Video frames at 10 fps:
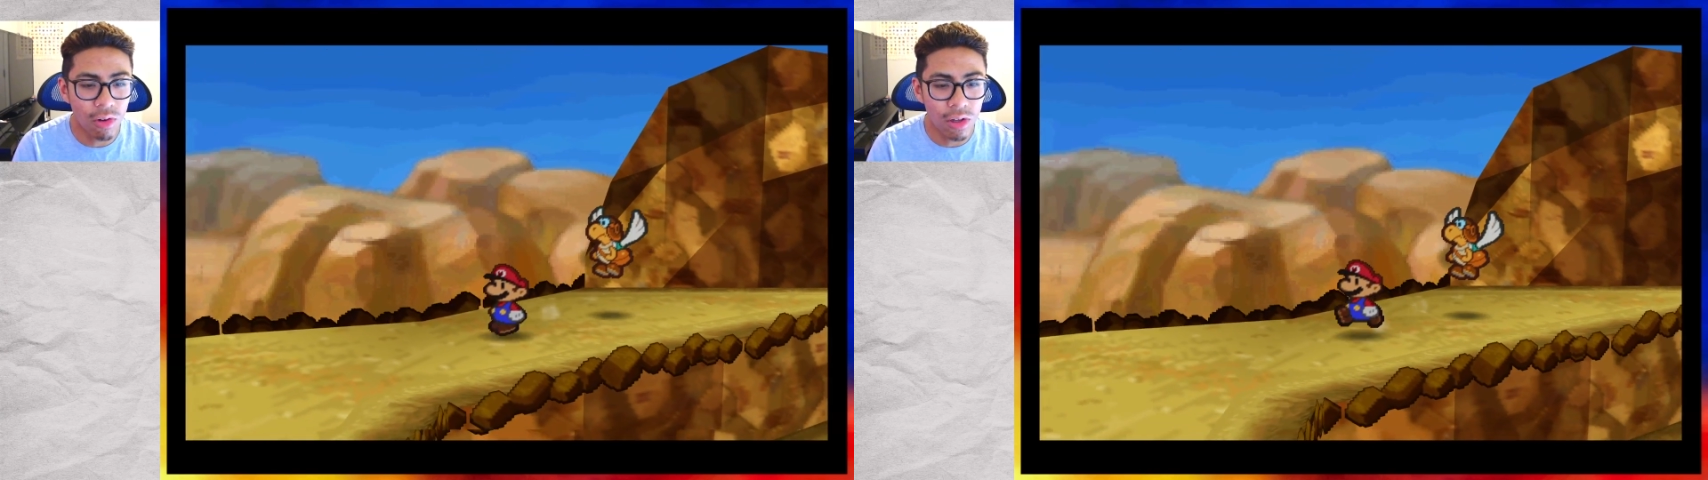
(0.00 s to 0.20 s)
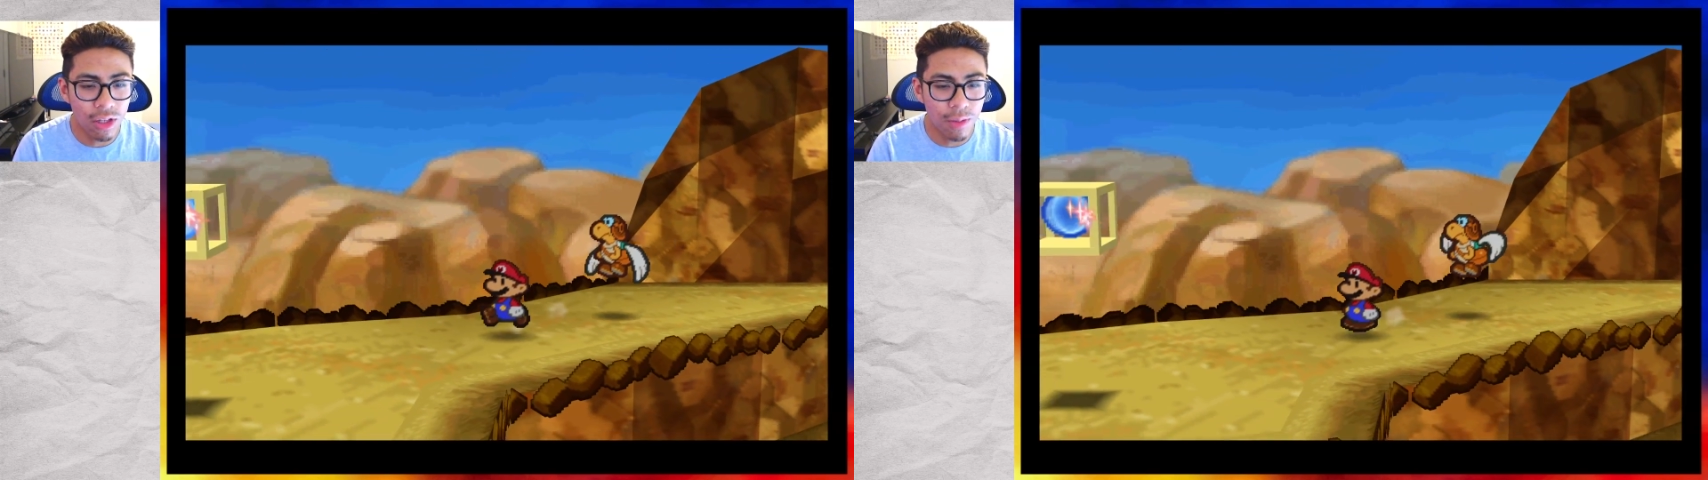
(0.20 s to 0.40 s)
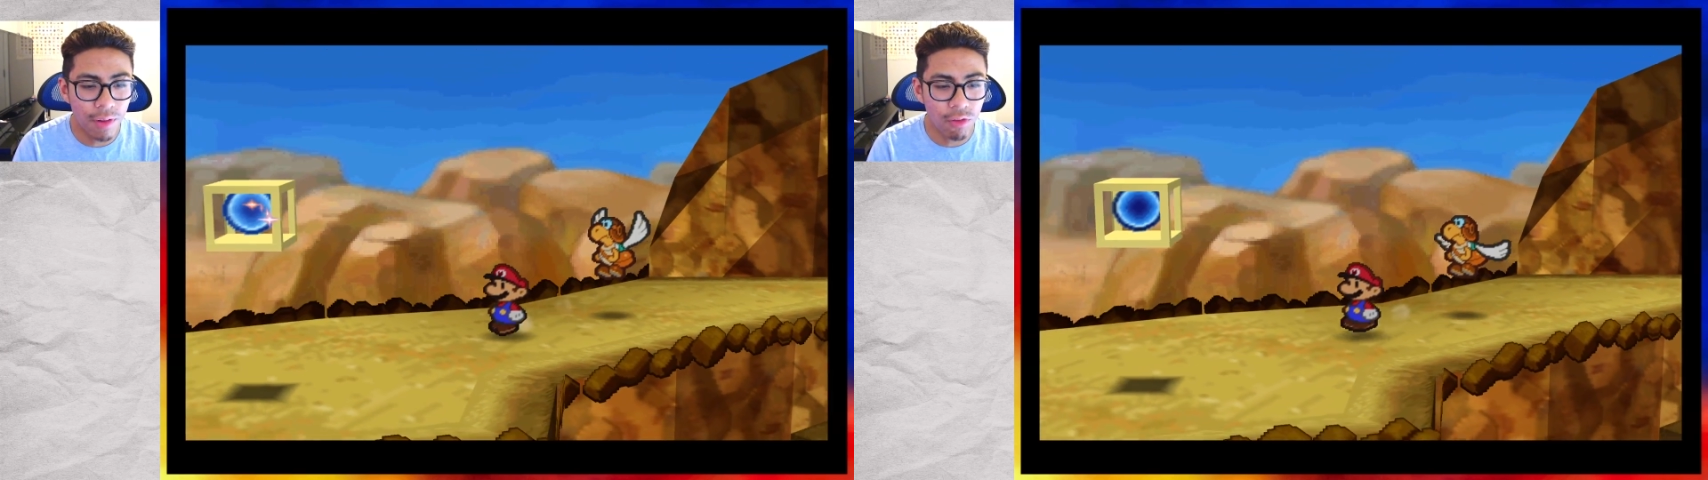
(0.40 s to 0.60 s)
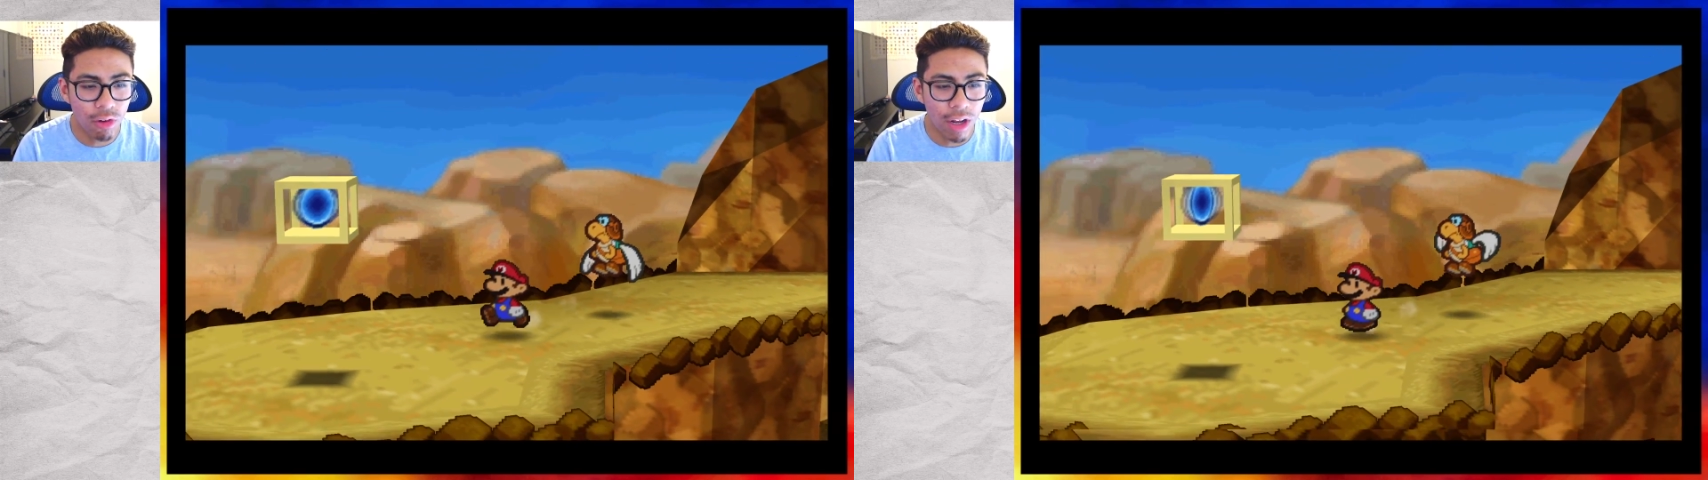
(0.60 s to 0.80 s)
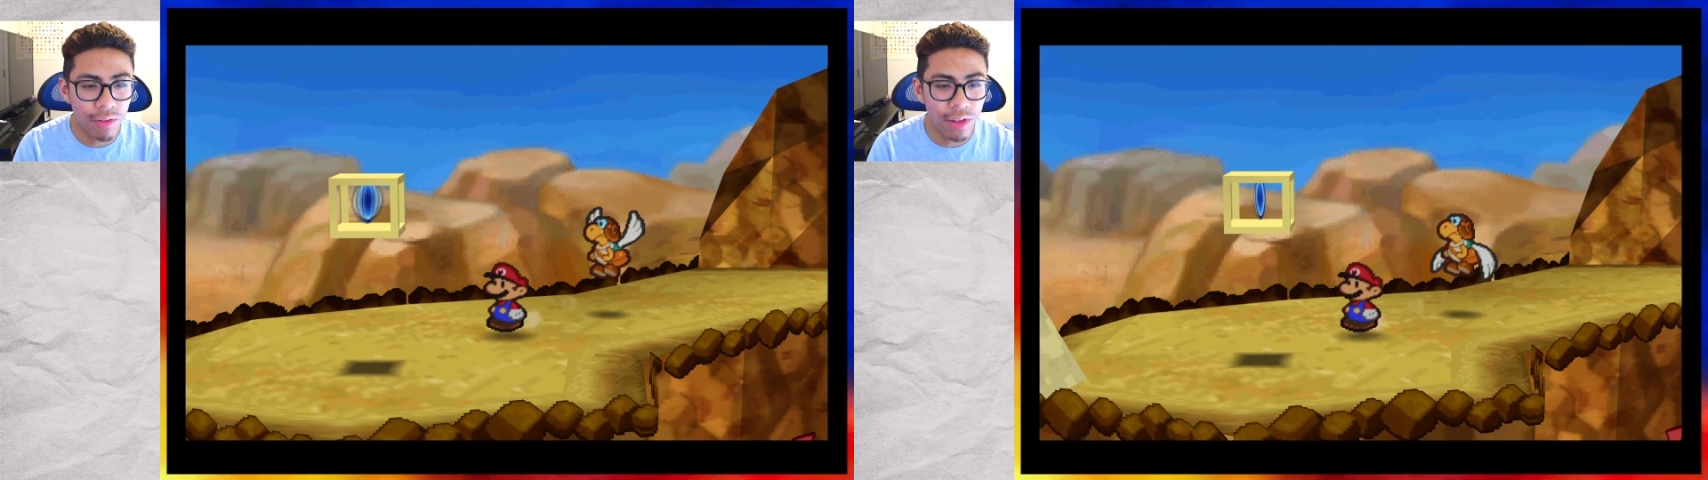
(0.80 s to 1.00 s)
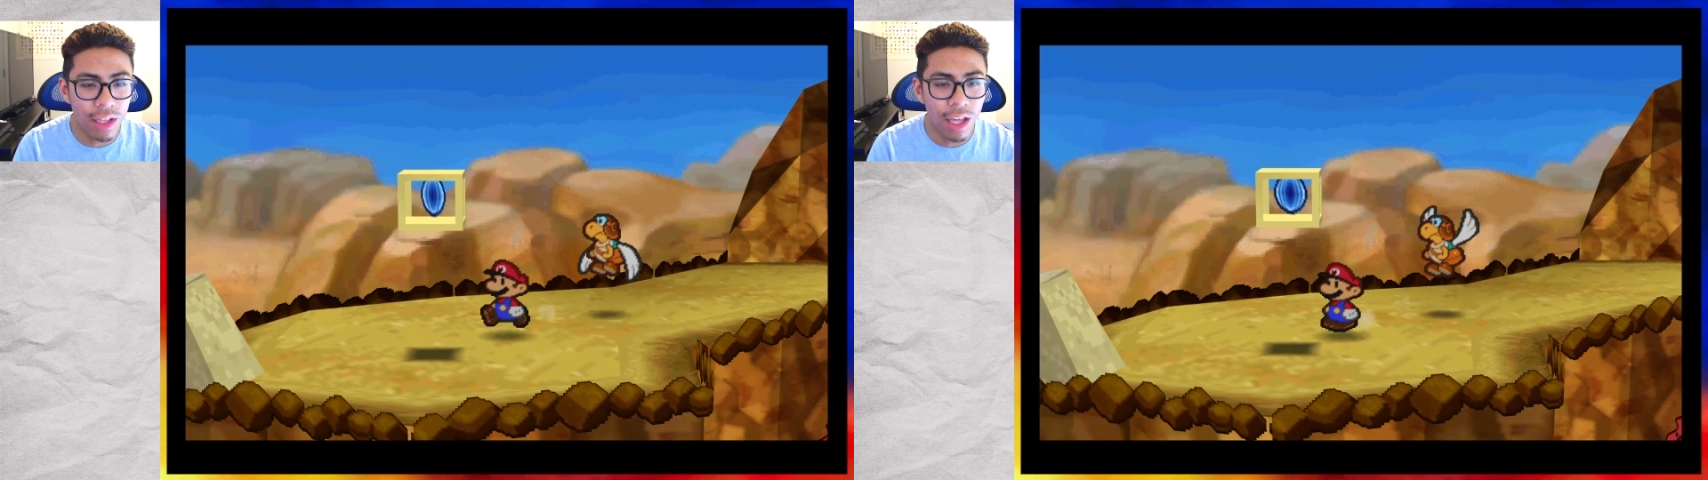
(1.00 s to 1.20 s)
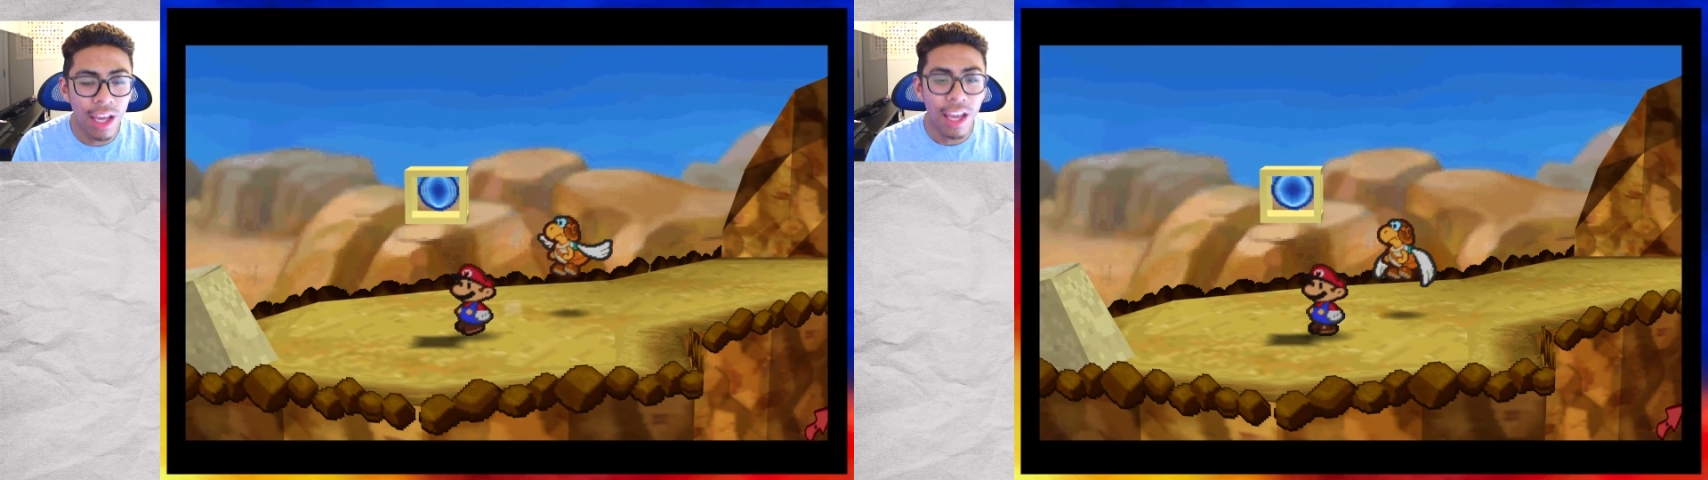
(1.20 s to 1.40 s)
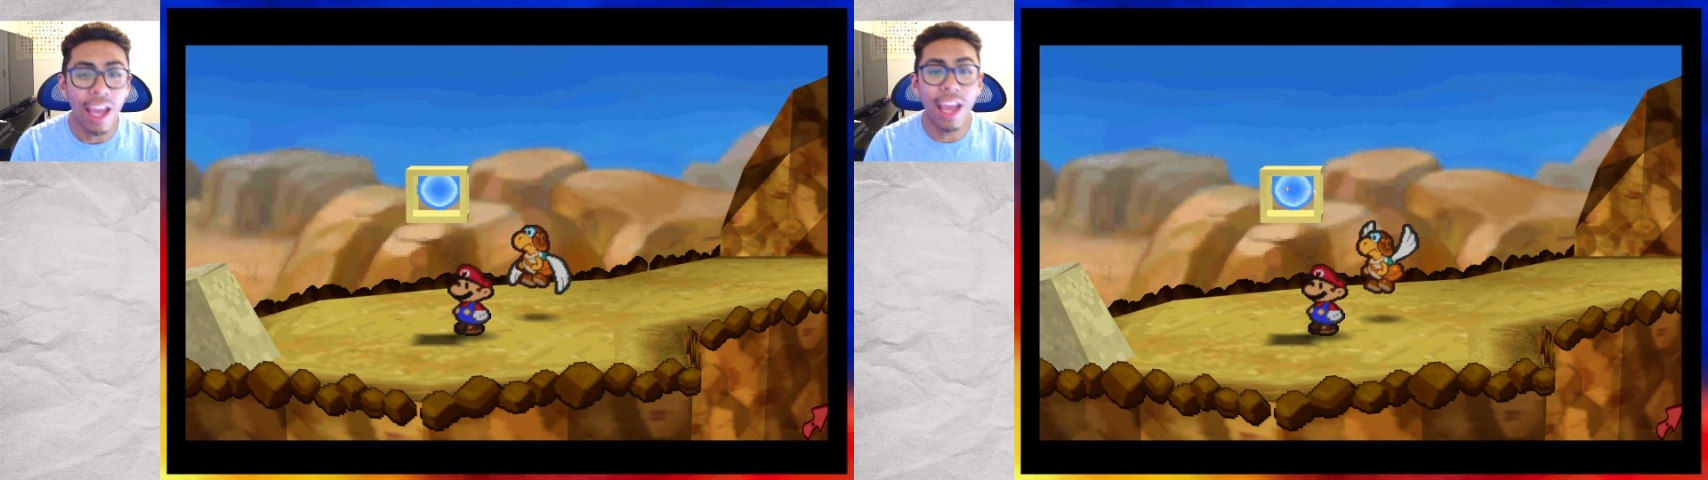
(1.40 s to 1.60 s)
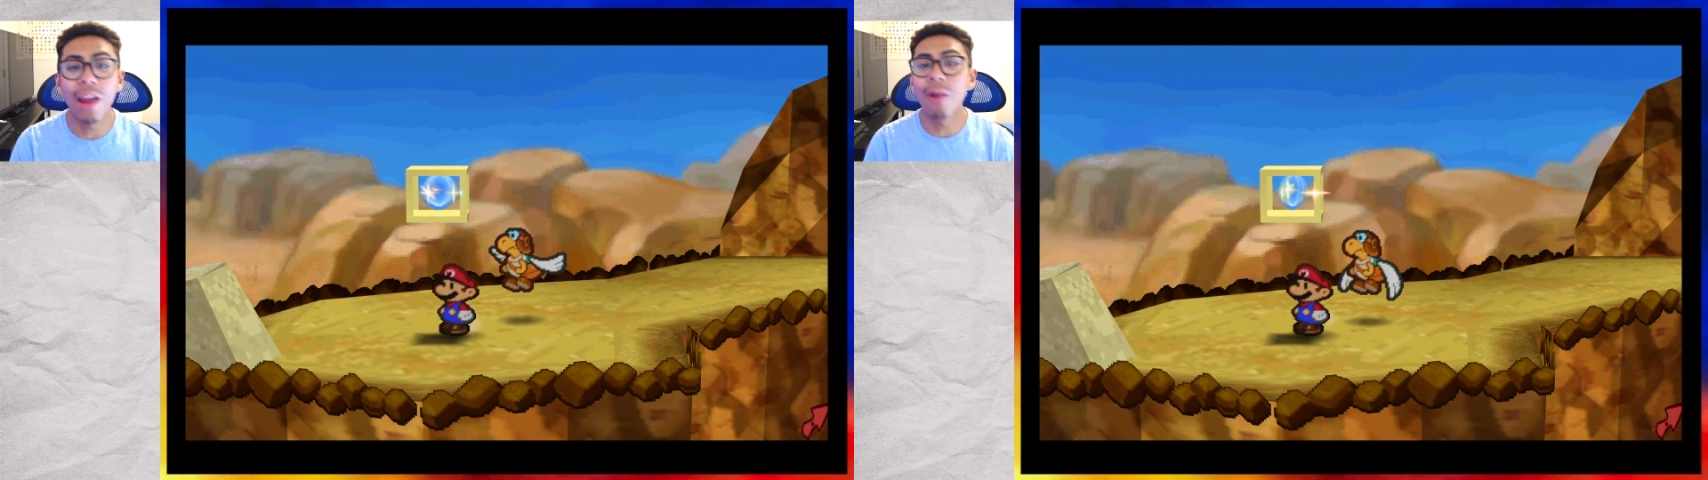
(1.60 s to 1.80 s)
a little bit of traveling. And